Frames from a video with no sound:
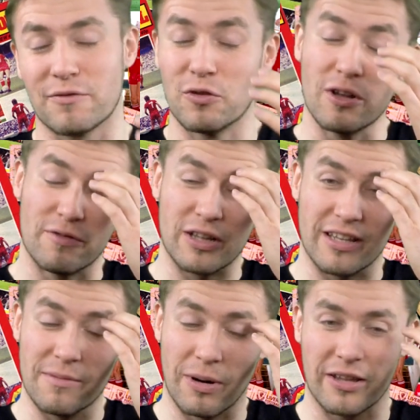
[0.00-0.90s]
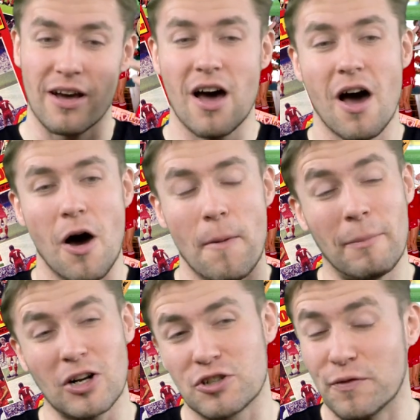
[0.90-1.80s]
a fully fit team, but a
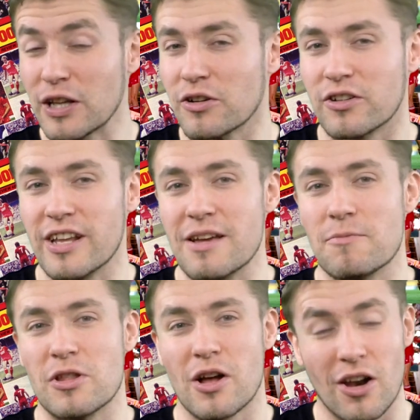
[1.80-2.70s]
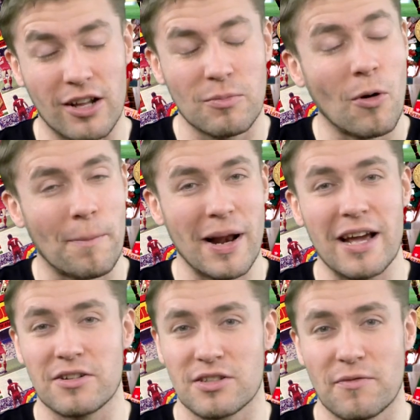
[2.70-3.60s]
much fitter team with a lot more
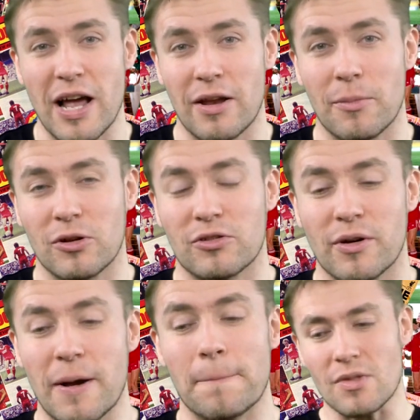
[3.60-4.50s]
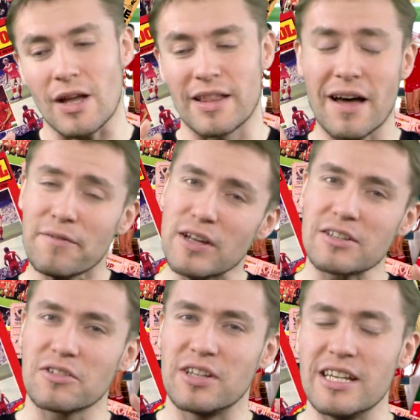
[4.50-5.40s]
players available to him. And I think
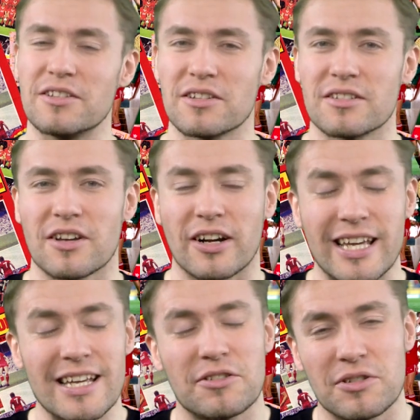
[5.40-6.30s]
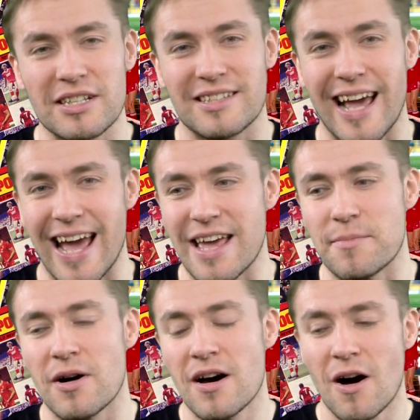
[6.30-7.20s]
the key to this
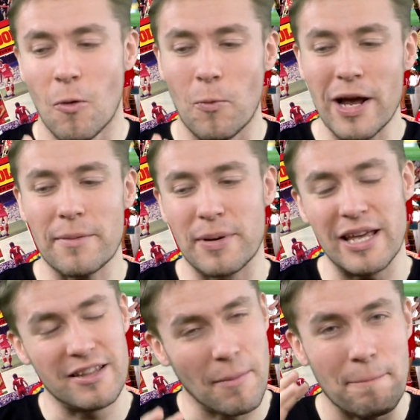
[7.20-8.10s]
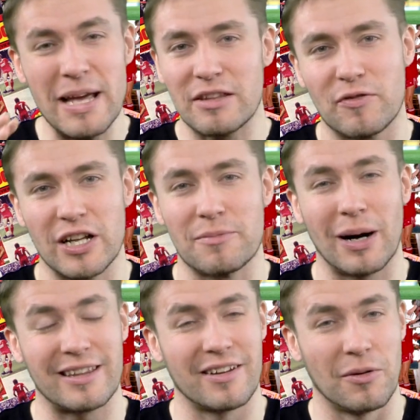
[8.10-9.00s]
game will be the midfield
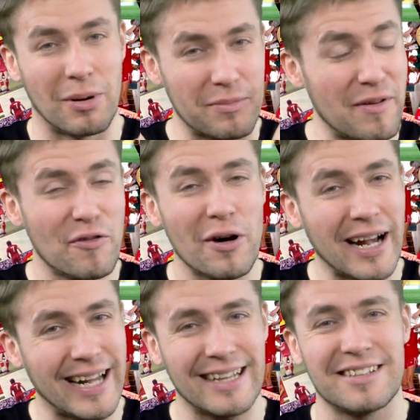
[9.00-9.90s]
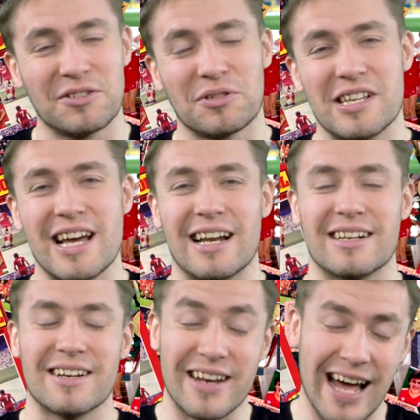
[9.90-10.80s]
battle. But before I get into
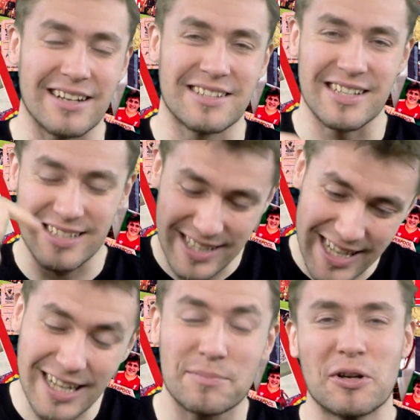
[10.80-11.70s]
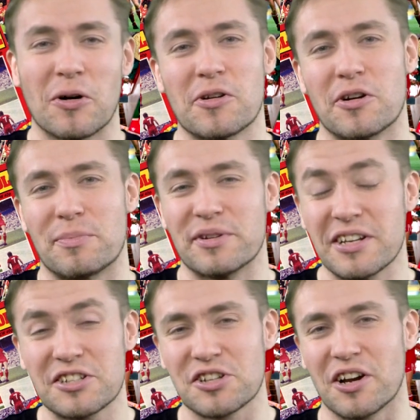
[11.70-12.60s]
the analysis, let me know your
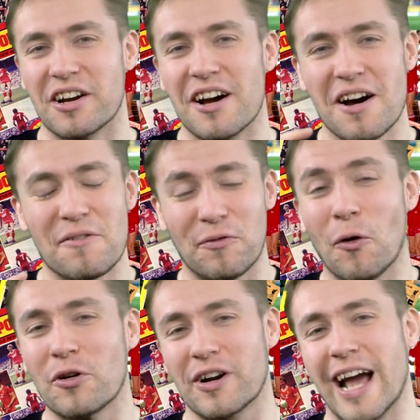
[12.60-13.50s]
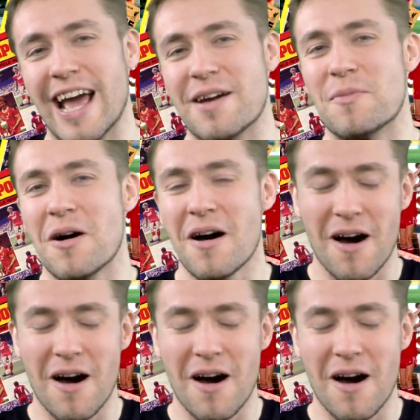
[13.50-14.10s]
prediction for the game